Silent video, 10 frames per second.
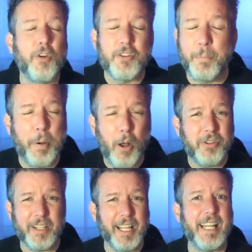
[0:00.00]
for
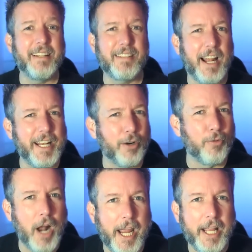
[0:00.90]
supposedly inciting a
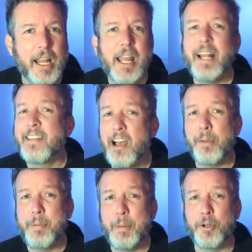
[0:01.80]
riot and
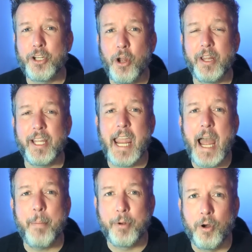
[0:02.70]
telling people to go to the
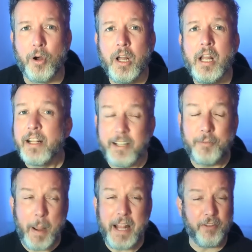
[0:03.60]
Capitol,
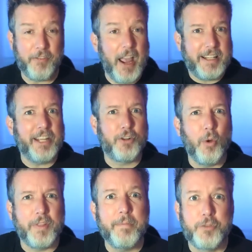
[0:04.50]
despite the fact he
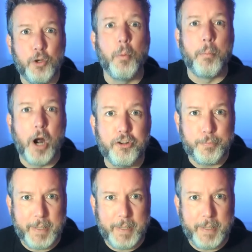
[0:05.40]
told them to march